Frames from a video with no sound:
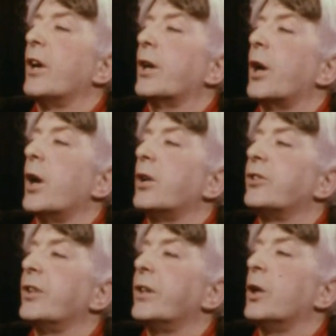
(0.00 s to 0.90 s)
occurred
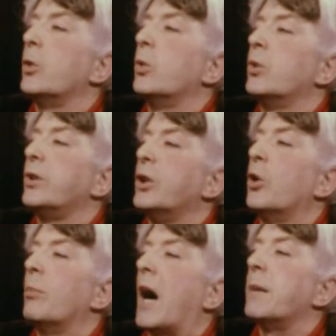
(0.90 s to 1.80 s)
to you,
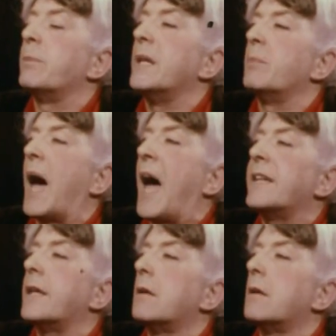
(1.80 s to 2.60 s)
you might be mad?"